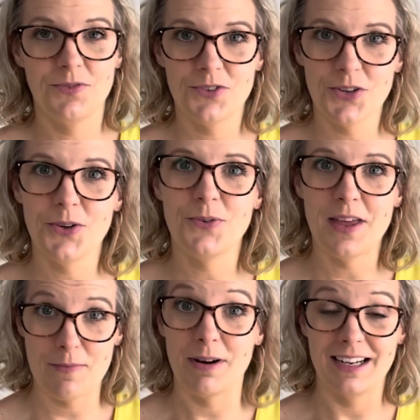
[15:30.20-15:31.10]
to
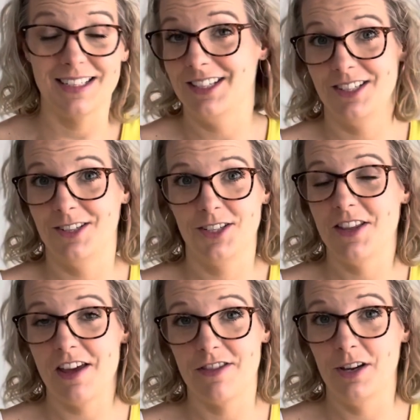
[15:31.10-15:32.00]
their practitioner, to
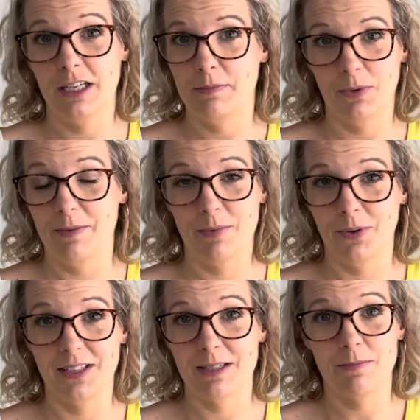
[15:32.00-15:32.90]
their third bullet
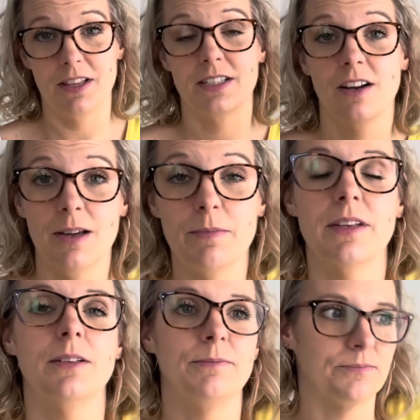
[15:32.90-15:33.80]
point. And by the time
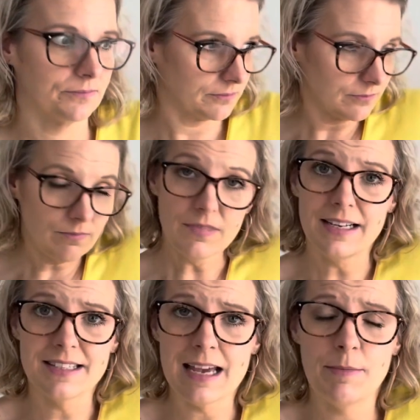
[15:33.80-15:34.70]
the
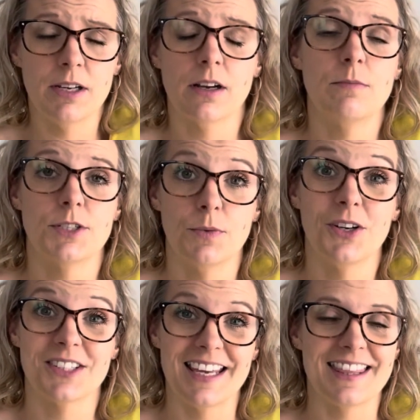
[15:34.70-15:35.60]
examiner comes to
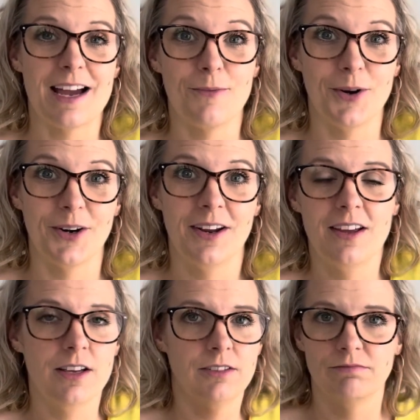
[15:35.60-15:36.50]
asking that one,
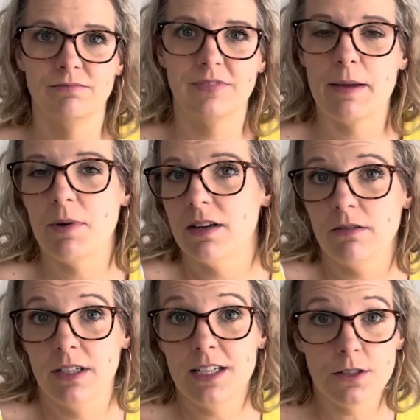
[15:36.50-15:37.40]
they might
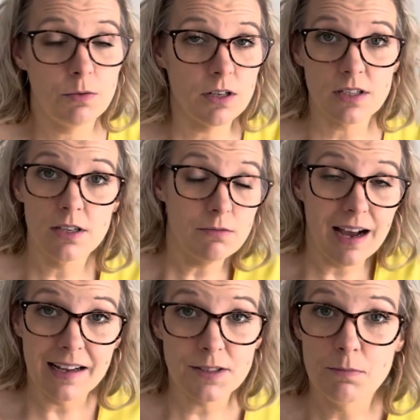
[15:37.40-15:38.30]
not need to ask you
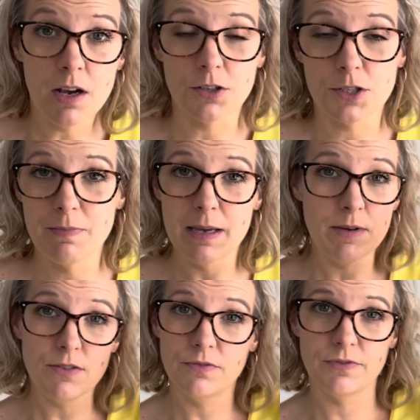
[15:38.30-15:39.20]
as much. Maybe
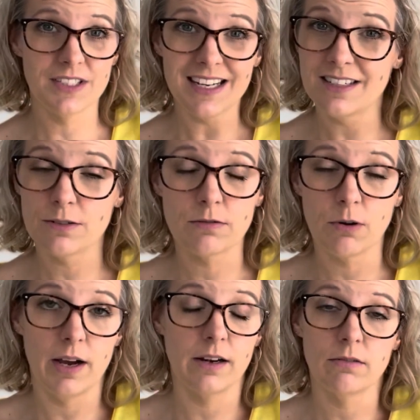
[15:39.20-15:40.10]
you've said
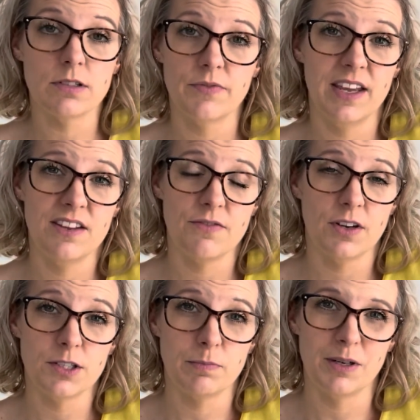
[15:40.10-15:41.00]
quite a lot of it in your
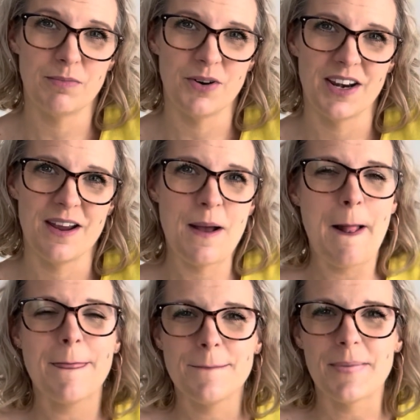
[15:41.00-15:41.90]
first bullet point,
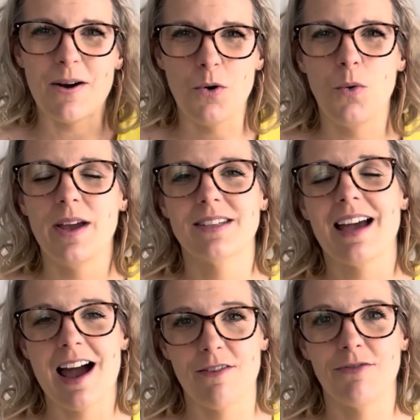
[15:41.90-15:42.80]
but always
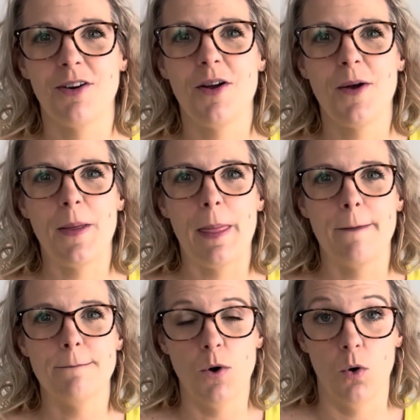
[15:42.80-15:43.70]
have
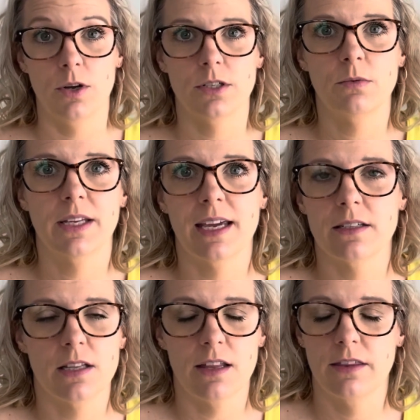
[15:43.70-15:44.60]
more. You don't want to get
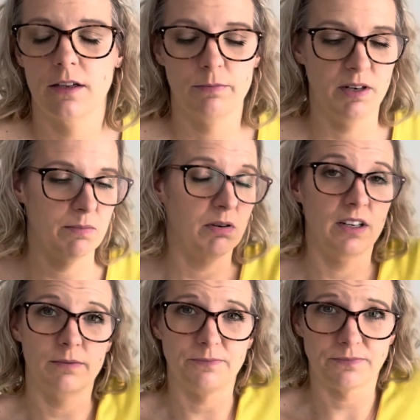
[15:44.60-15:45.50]
to that third bullet
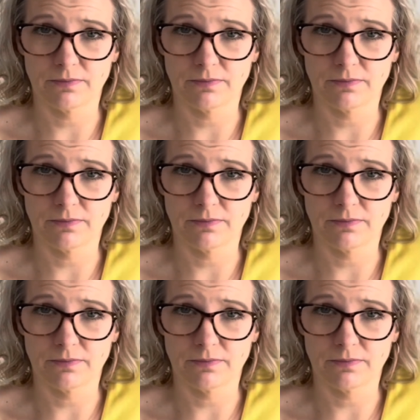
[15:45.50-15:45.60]
point and